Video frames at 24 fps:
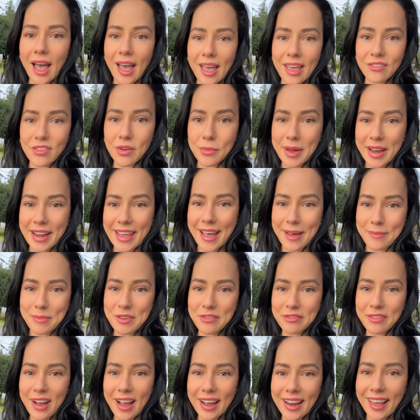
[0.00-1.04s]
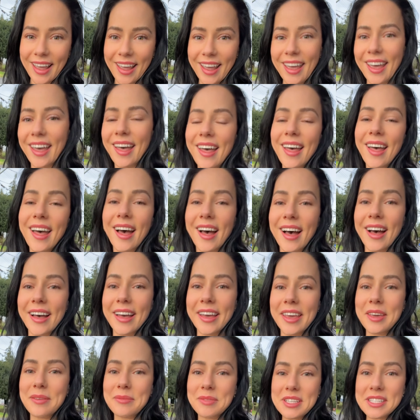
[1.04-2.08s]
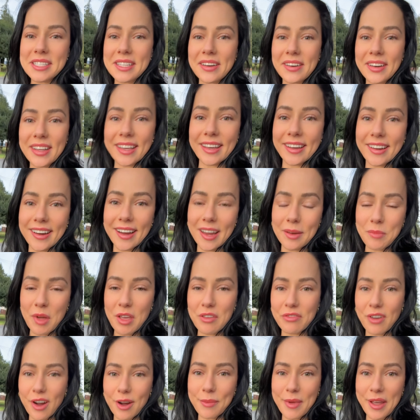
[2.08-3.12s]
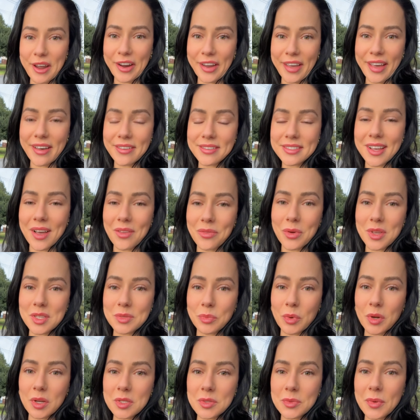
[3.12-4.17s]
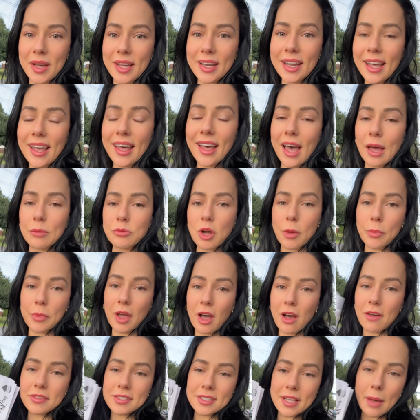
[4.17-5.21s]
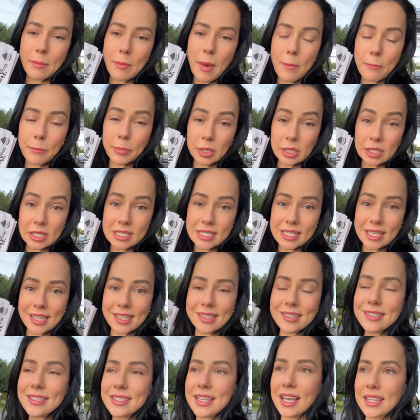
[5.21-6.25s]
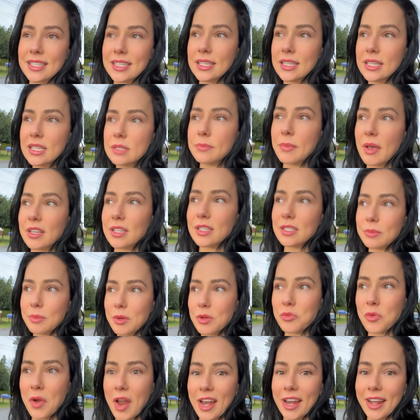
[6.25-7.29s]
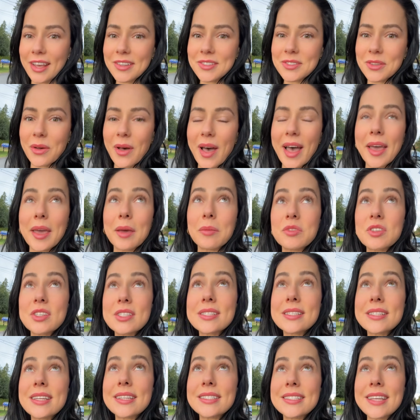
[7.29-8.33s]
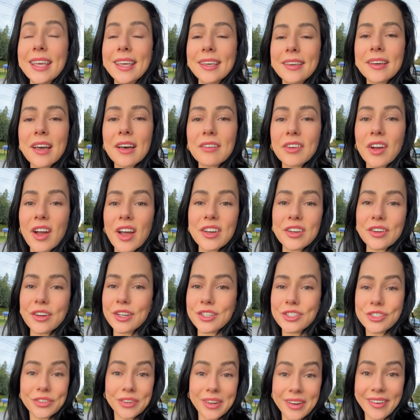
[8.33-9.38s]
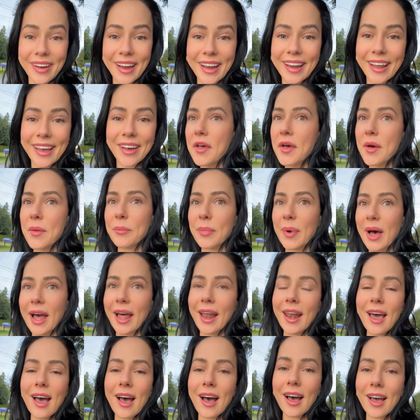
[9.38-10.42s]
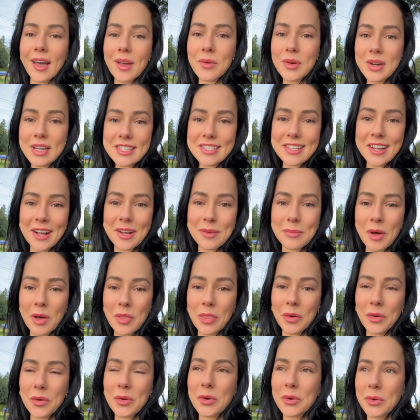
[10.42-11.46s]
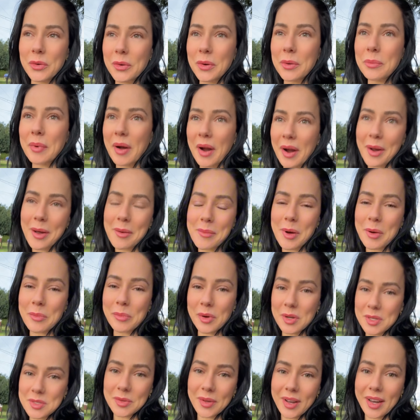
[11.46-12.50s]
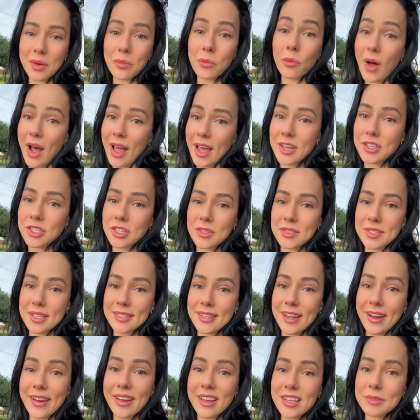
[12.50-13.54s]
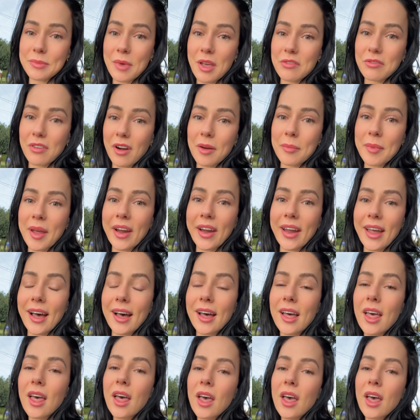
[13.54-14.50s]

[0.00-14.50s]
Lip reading: Hi everybody, happy Friday. I am just out here in my farm area of Southwest Brookswood. I'm dropping off some bulletins. I didn't expect it to be raining, so I am just taking cover under a tree right now. But I want to talk about the cool part about Brookswood and why I chose this area as my farm area.